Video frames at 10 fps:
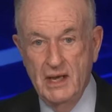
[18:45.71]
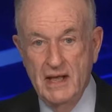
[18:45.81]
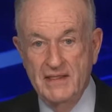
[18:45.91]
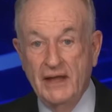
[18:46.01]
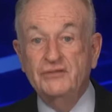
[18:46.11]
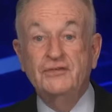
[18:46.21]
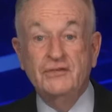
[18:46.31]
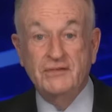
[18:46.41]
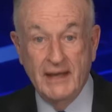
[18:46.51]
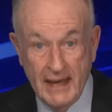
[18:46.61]
That's
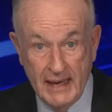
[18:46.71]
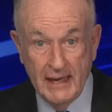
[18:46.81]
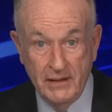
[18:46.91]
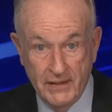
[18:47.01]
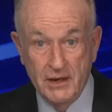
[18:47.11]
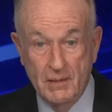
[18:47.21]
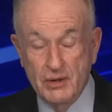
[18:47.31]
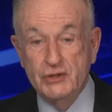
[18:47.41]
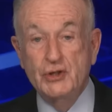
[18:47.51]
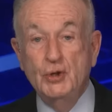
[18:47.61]
T, the number
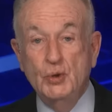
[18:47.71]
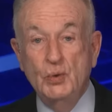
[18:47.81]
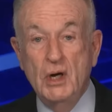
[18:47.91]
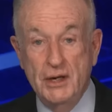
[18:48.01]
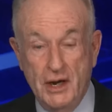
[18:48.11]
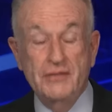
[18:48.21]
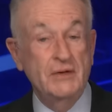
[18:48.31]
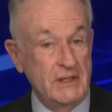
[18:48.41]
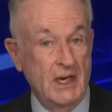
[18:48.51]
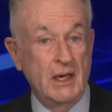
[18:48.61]
two, another
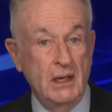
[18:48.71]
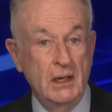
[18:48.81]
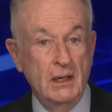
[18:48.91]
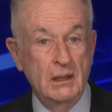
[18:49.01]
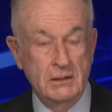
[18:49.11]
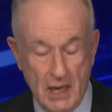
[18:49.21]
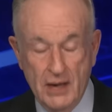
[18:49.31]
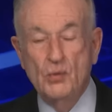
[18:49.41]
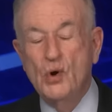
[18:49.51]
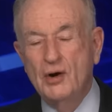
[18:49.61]
T, dot
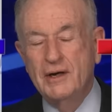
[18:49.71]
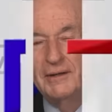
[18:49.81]
org.